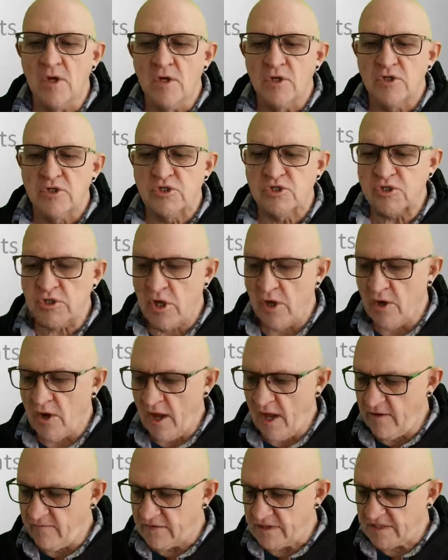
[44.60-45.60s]
So
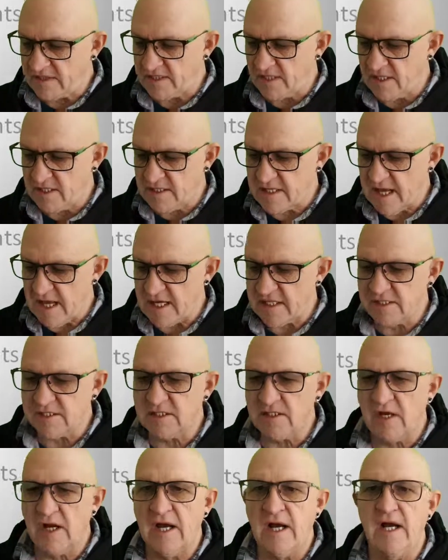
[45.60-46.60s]
having said
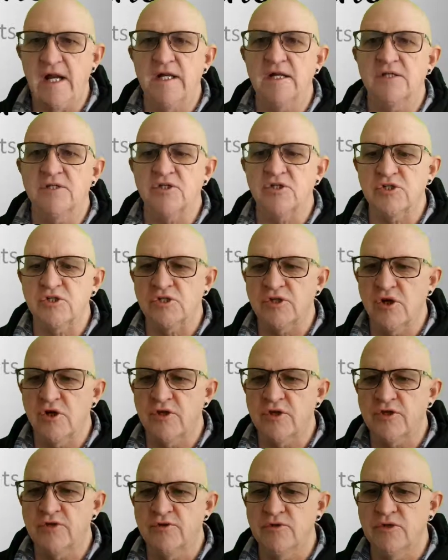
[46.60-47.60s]
that, let's just go
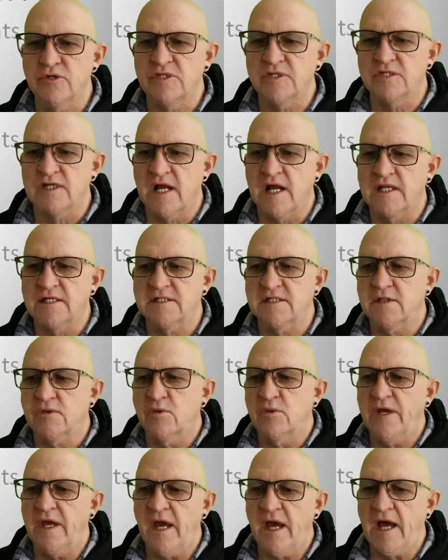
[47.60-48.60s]
through the slides that
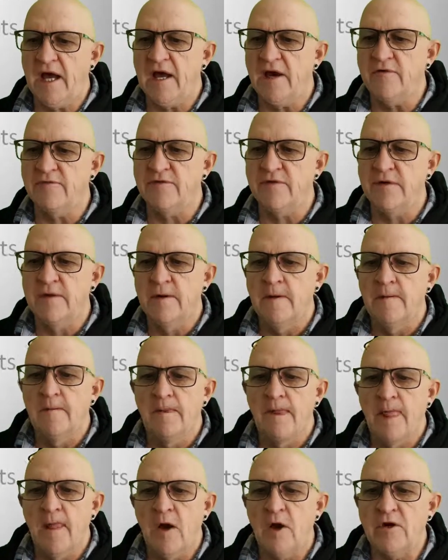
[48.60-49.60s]
we have.
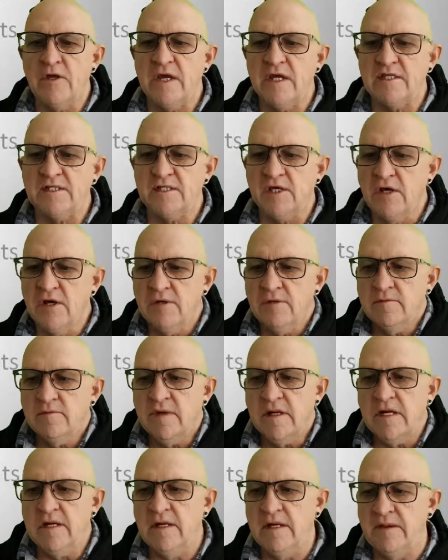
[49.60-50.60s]
Okay, so
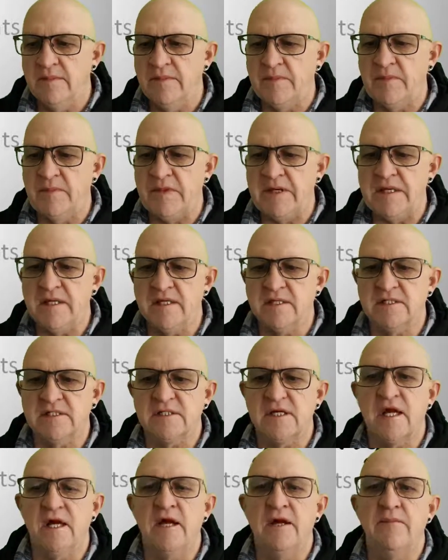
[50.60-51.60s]

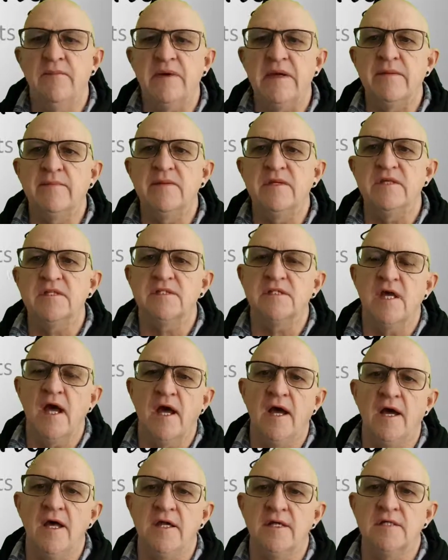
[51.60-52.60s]
pigments
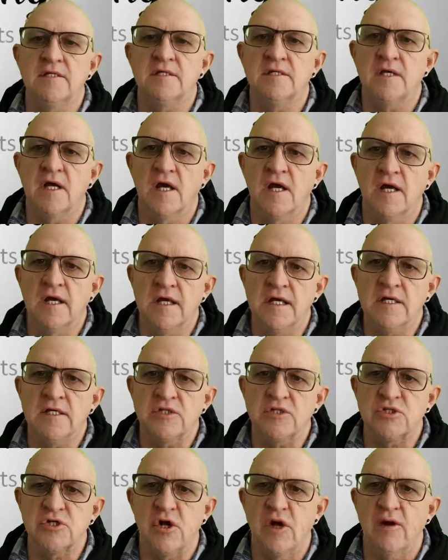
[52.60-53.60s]
and
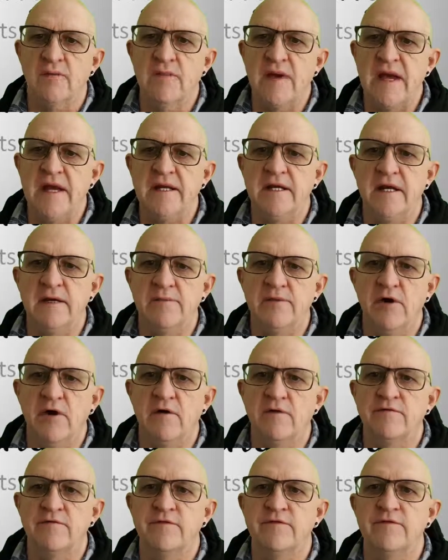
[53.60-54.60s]
inks are made up
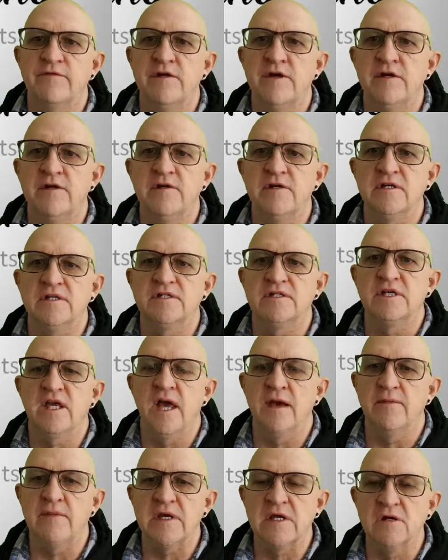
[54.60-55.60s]
of various
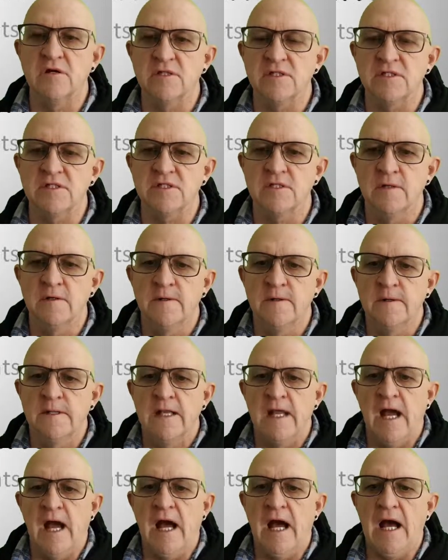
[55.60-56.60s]
chemicals.
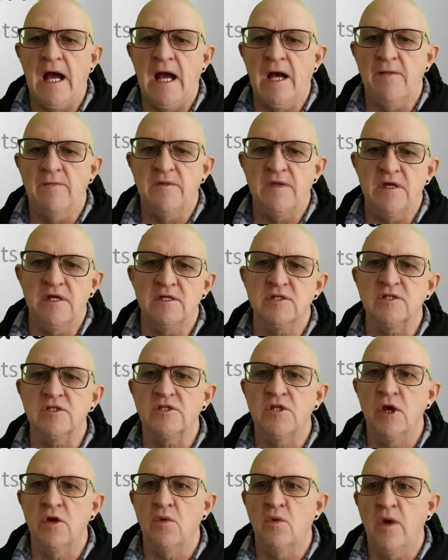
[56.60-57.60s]
There is
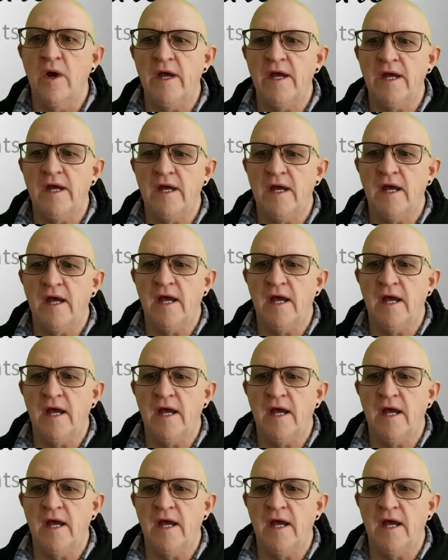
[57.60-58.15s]
no way